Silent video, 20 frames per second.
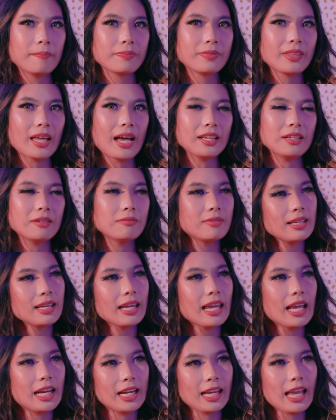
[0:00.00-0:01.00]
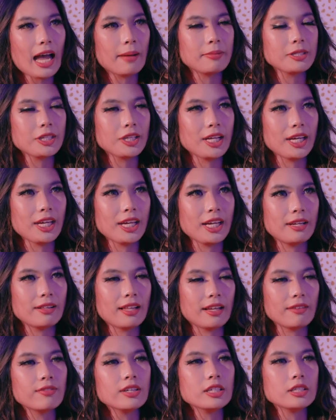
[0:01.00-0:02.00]
that you really can't encapsulate
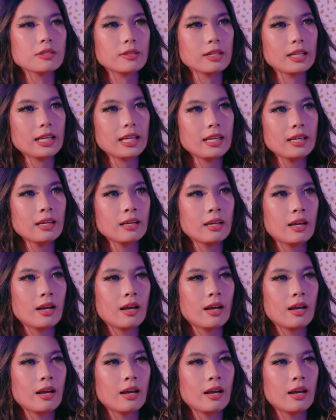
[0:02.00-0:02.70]
like visually,